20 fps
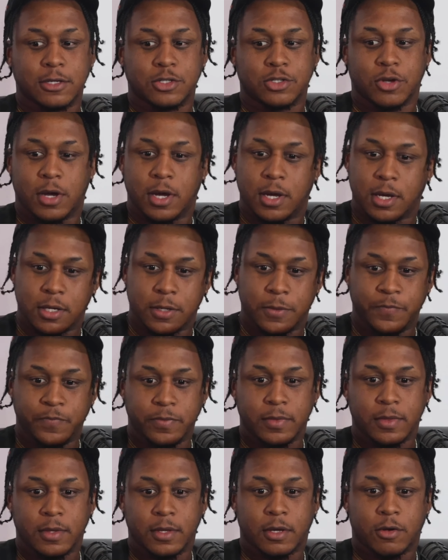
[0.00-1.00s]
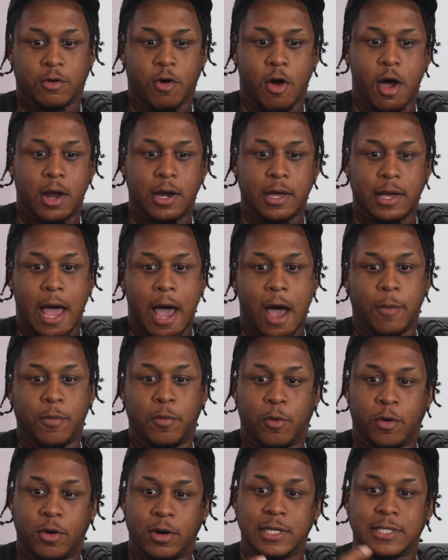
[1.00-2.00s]
Dre Chronic
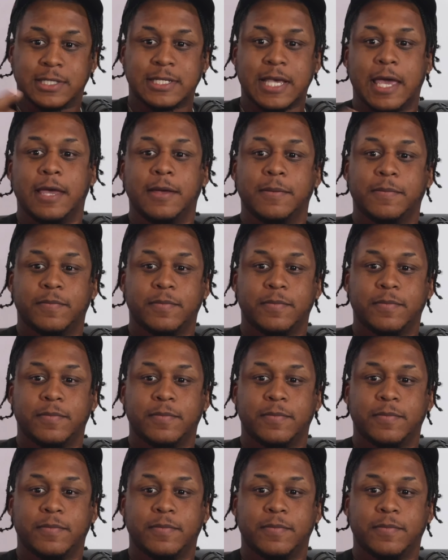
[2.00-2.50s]
album good on the mix. tape.